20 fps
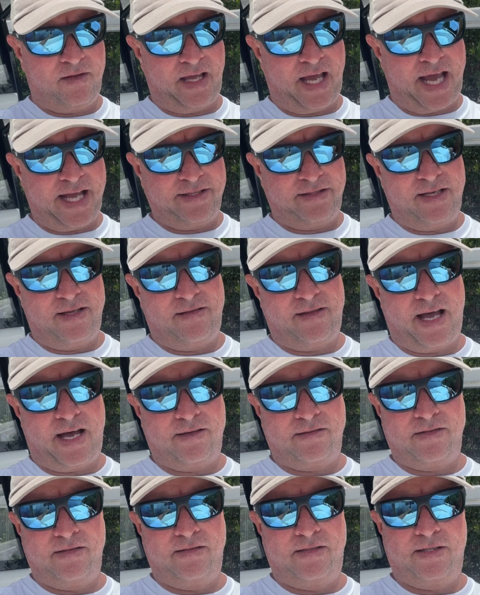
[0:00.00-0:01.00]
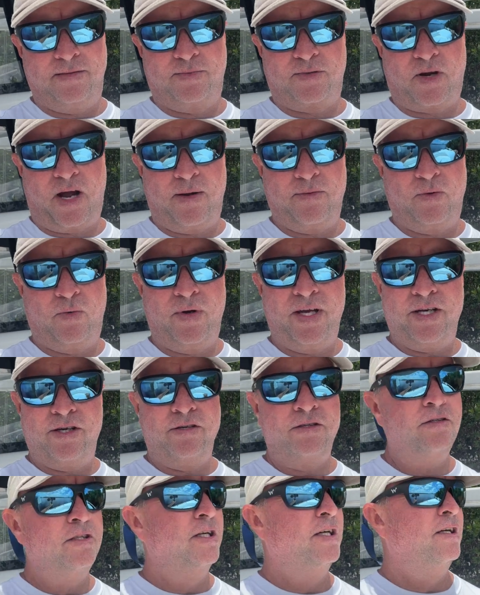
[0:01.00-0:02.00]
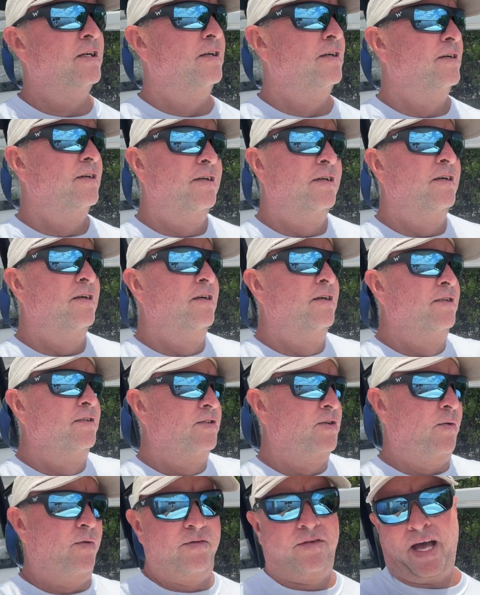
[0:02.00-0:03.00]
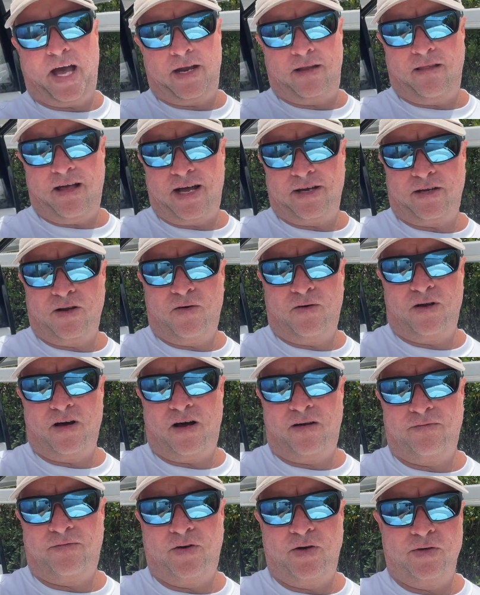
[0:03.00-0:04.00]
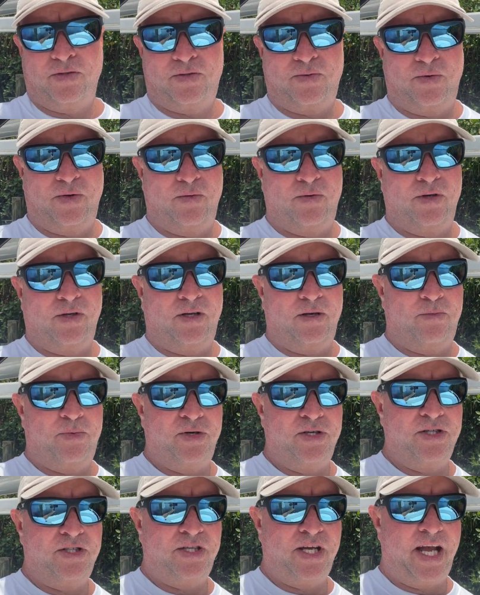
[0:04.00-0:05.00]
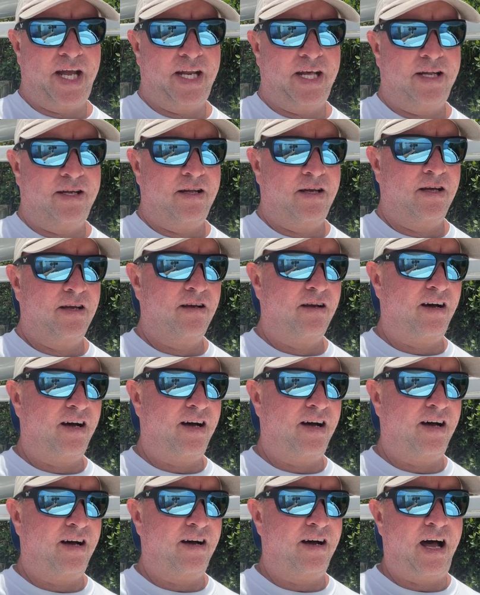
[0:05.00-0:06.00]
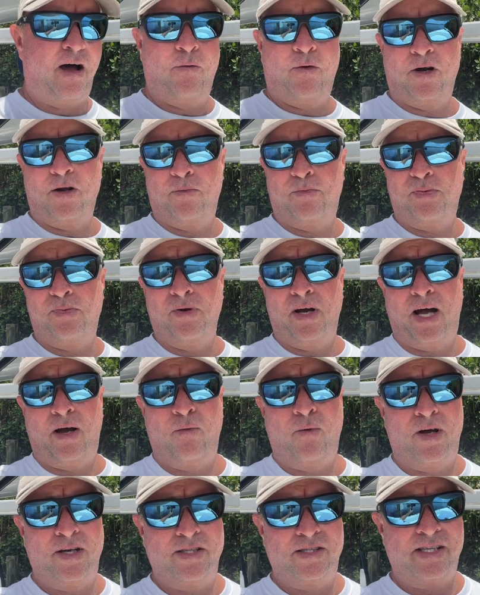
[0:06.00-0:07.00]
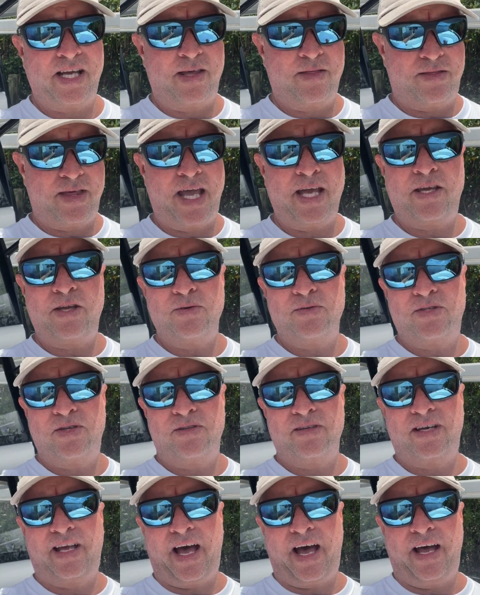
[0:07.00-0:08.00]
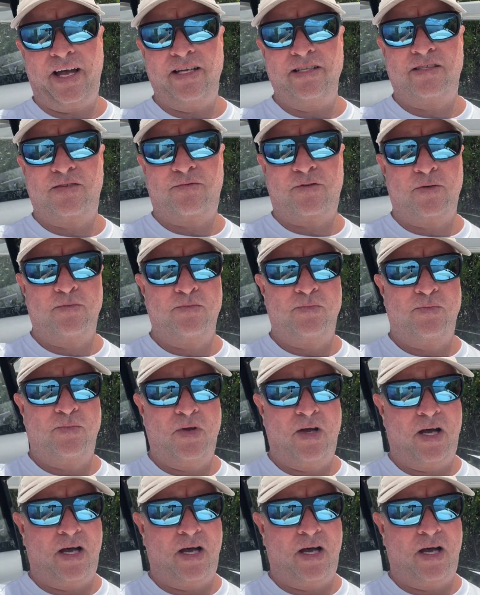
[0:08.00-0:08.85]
the 18,000 subscriber winner. So we've got a lot going on, folks. We really appreciate it. I want to say thank you to the guys from